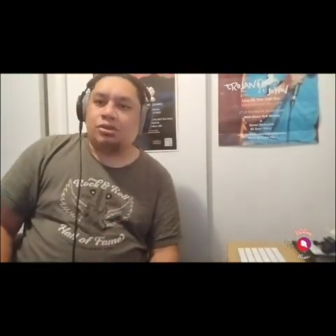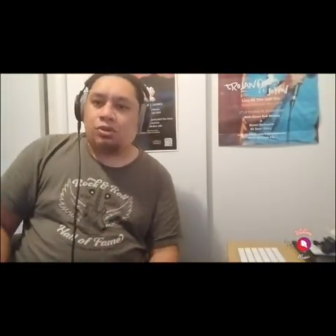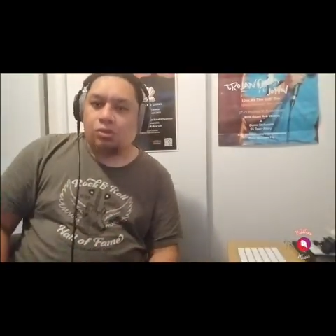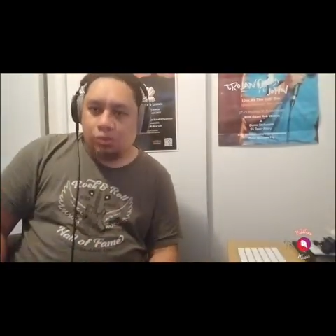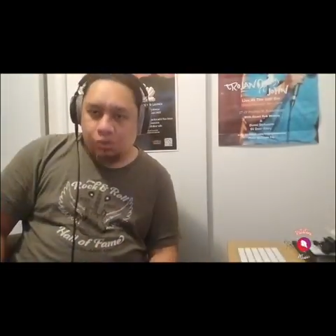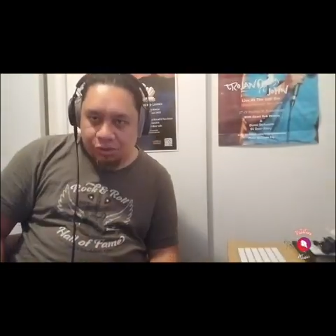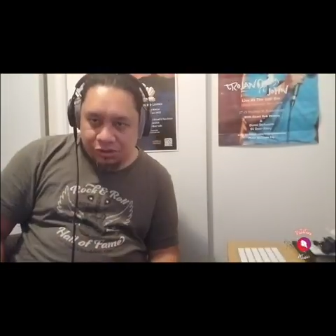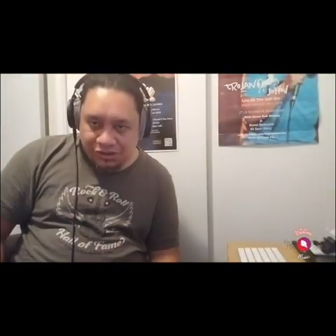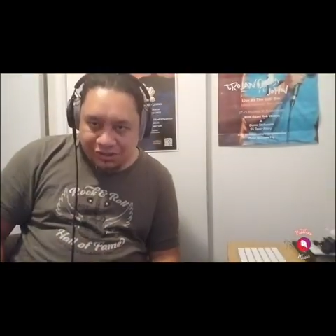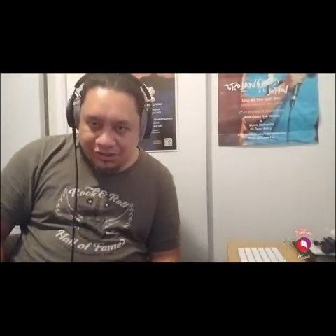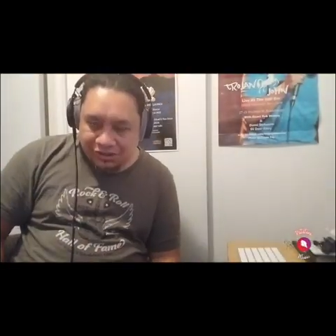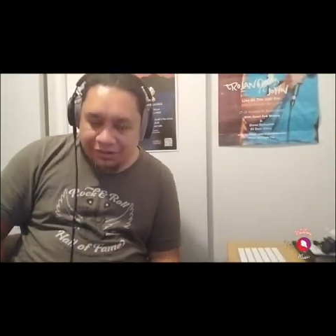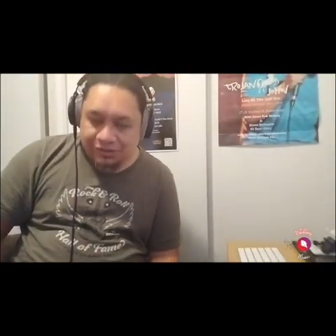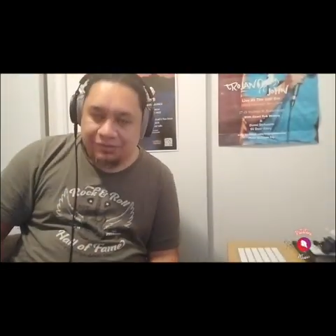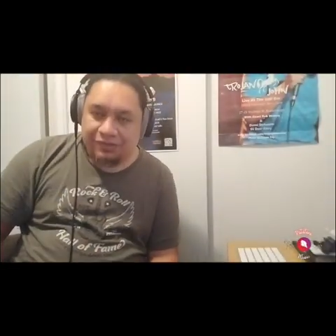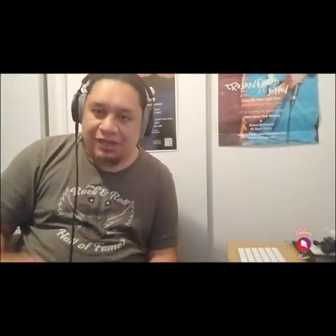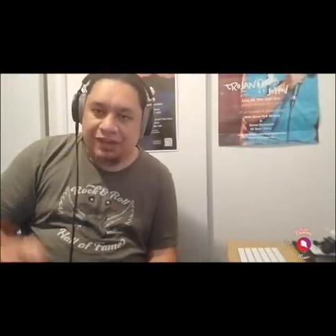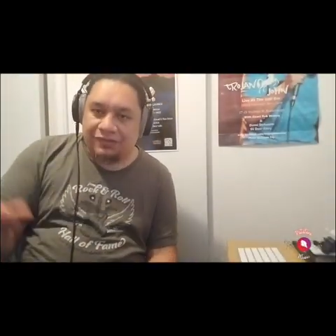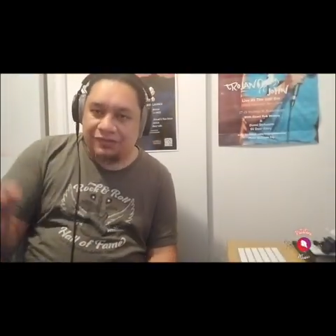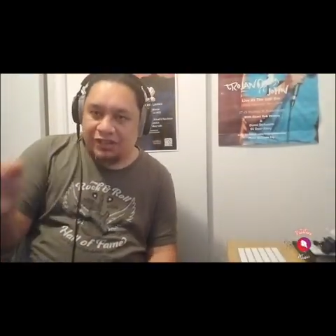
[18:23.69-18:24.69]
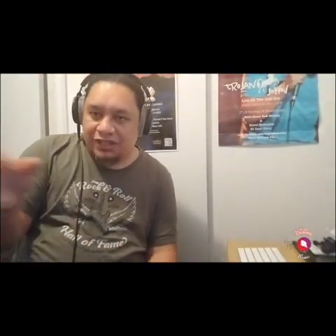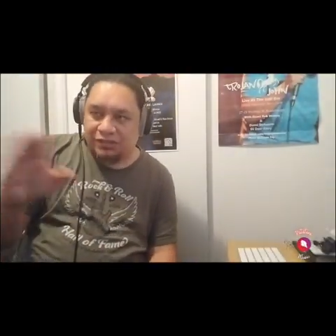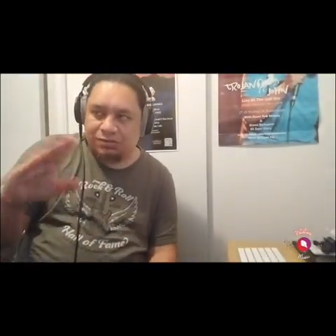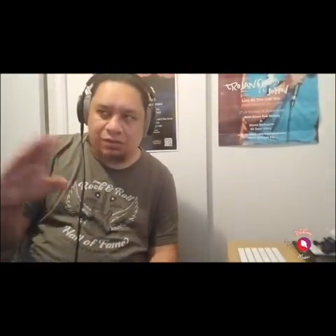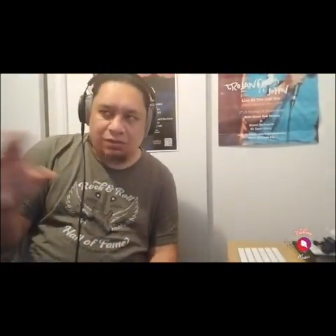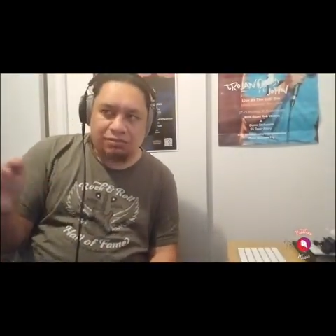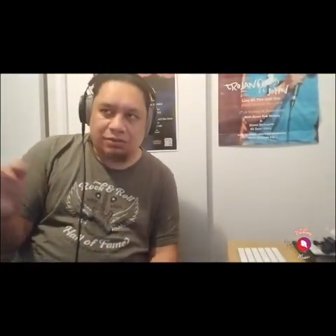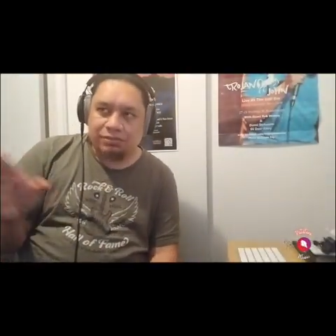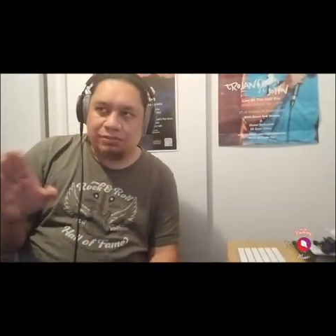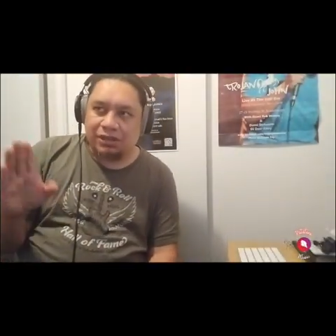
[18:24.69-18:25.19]
order, and that's
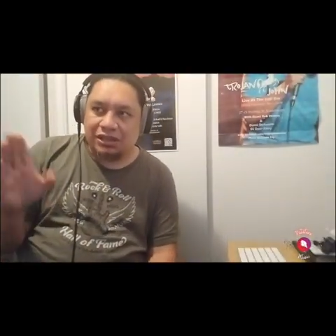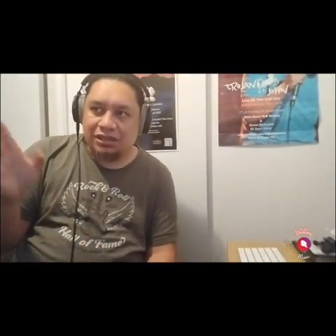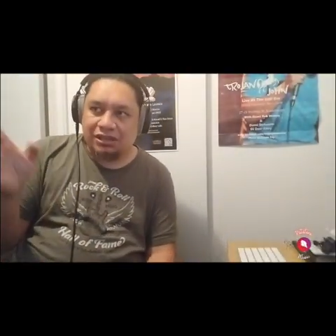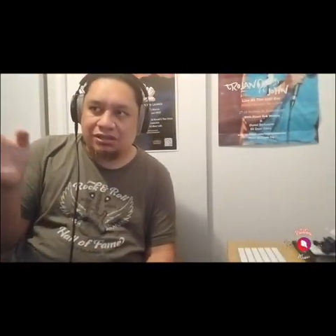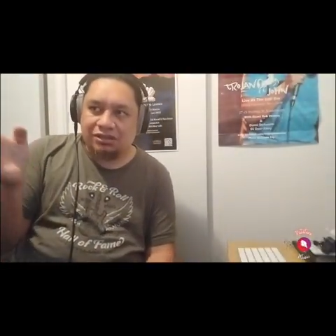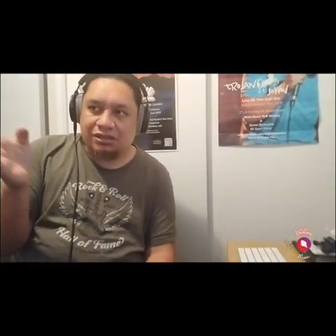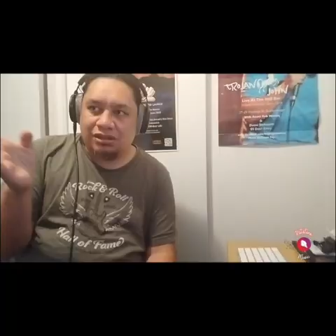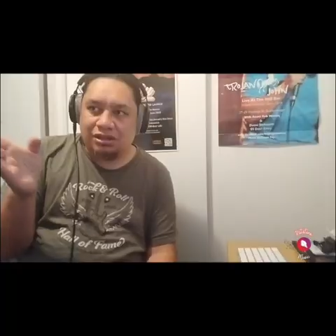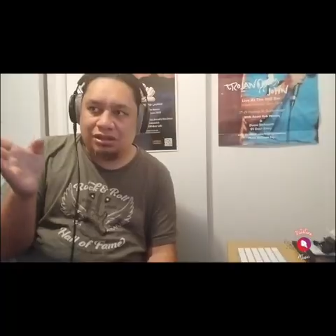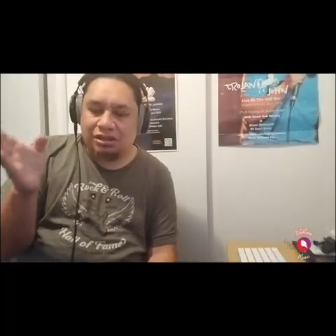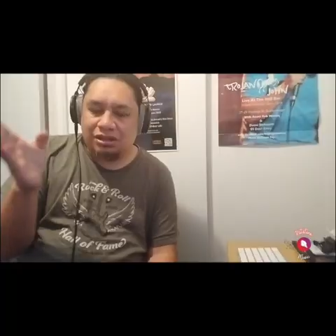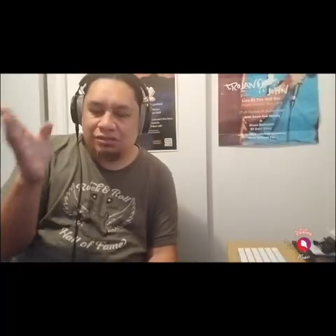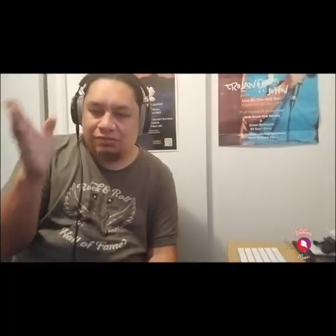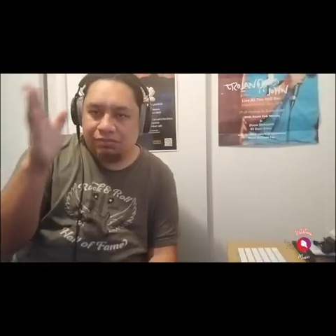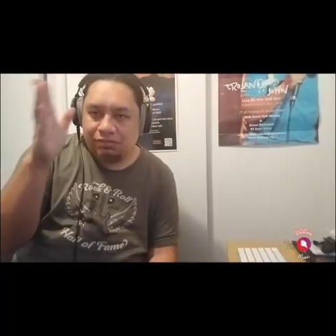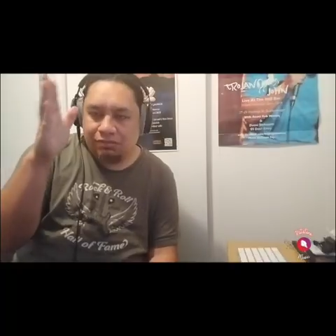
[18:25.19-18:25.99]
probably the